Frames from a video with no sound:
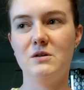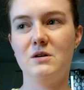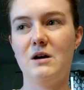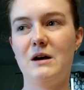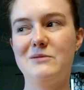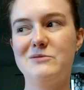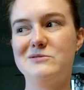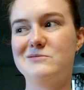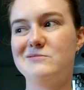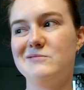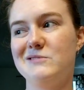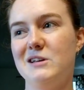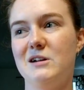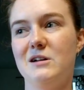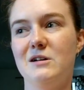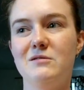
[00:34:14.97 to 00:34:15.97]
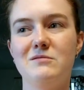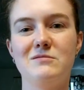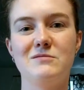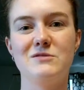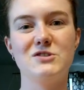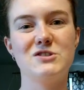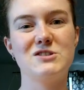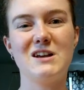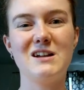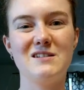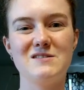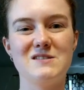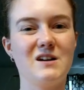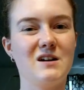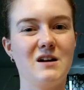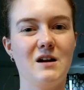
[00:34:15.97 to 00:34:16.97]
I would, you know, just kind of
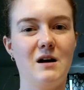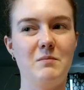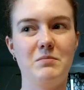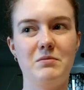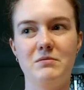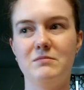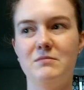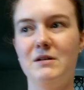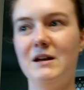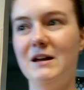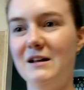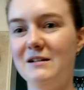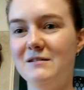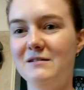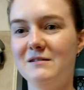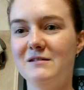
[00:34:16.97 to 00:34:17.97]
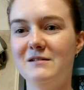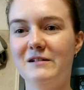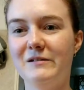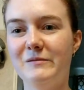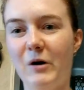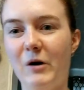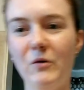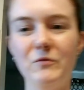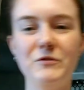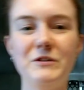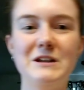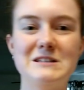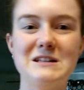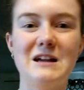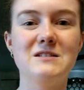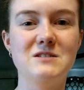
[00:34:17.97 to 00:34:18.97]
suck it up. And hopefully it's
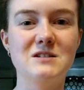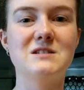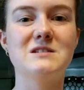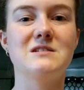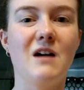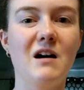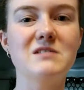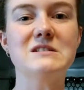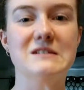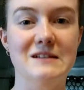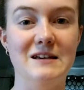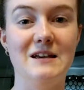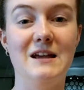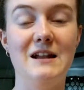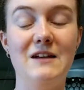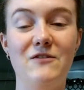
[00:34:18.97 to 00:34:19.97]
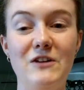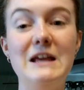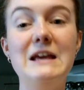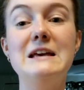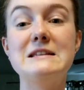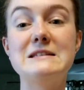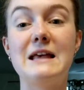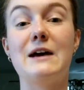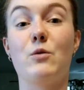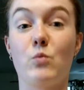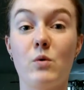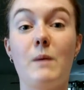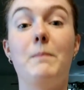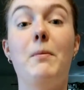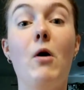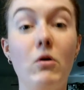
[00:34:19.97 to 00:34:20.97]
not disgusting. And if it is, like,
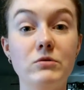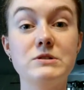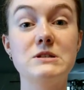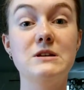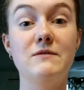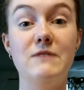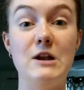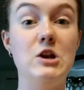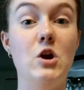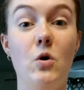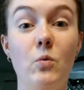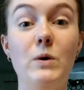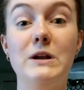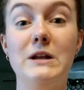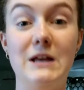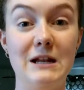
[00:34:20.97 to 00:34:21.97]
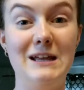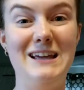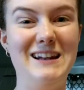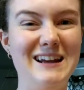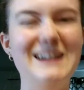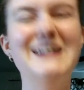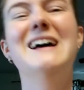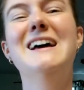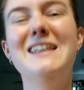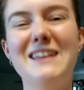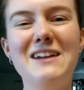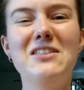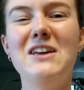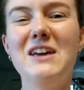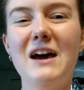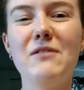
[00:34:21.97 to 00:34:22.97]
repulsive and no one can eat it, then I
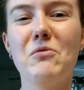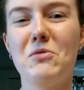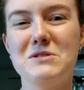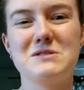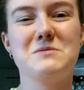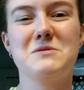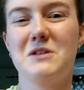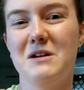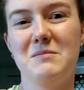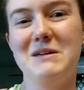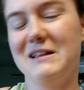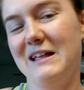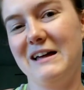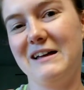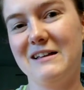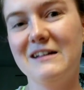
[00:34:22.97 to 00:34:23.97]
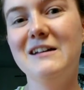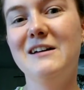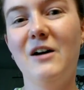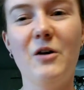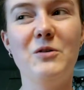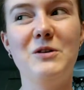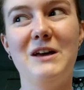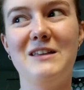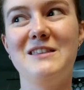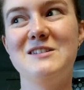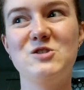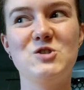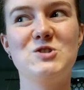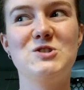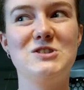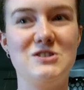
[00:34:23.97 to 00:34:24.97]
think everyone's going to be like, oh, yeah, this
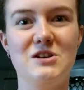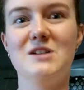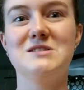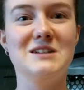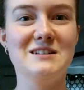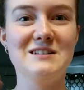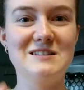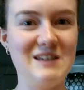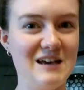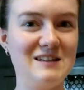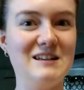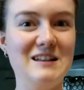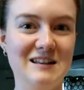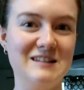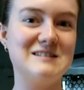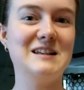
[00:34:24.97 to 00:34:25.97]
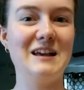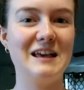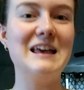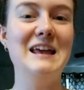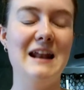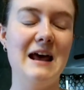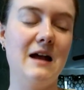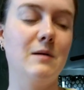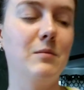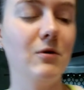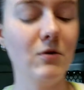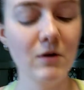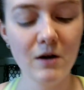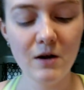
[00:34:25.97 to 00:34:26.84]
just doesn't taste, it's, like, inedible.